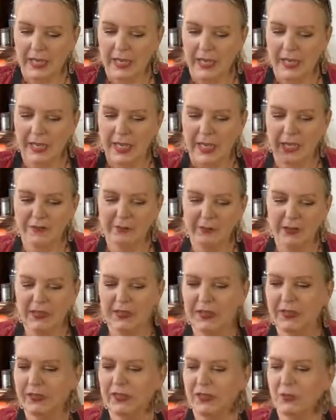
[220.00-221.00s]
and I have
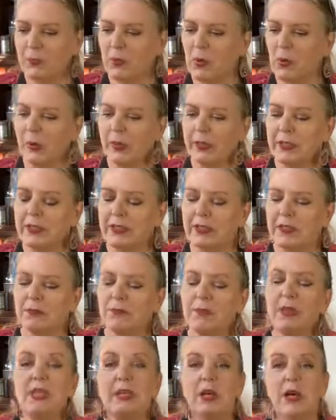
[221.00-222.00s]
been disappointed
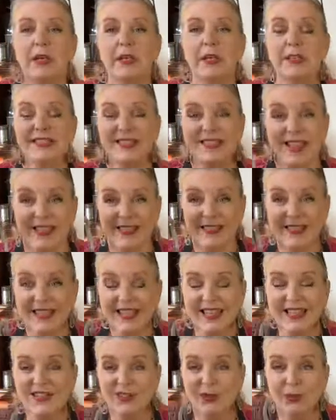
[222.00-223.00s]
because
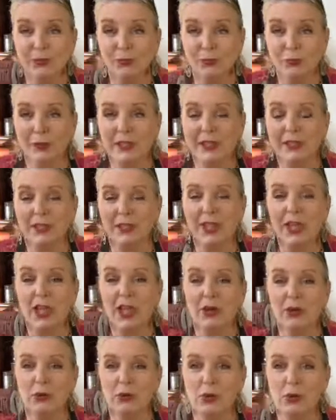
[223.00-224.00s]
these are
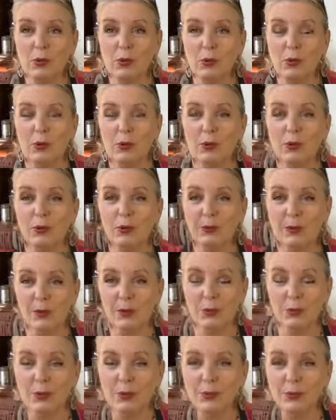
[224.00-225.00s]
really cool
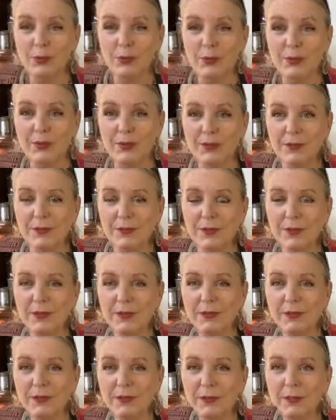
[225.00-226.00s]
tools.
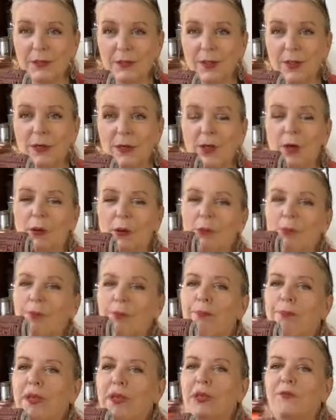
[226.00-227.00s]

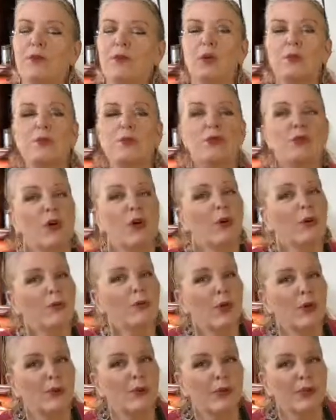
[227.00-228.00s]
But if you
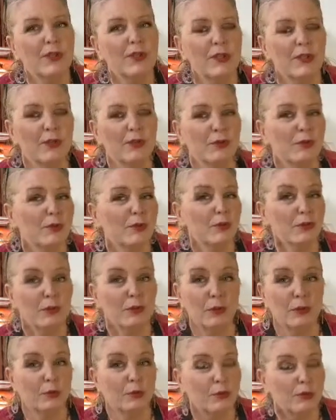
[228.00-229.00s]
don't know what to do with your
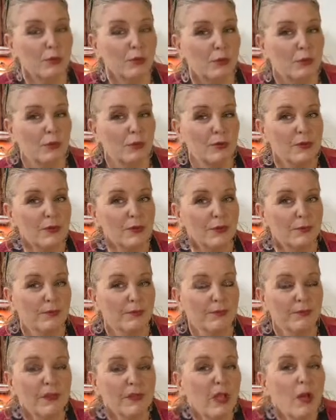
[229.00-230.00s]
cool tools,
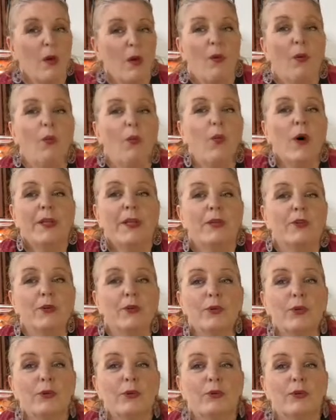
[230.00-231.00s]
what do
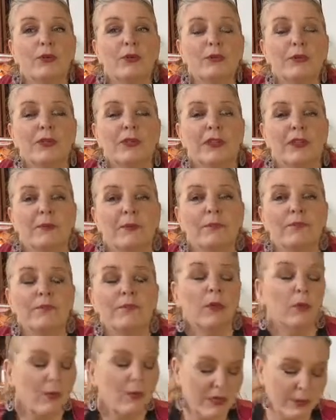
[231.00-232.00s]
you do with them?
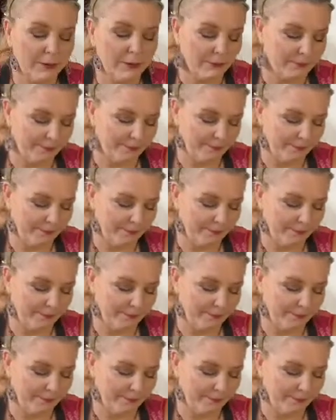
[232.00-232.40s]
Well,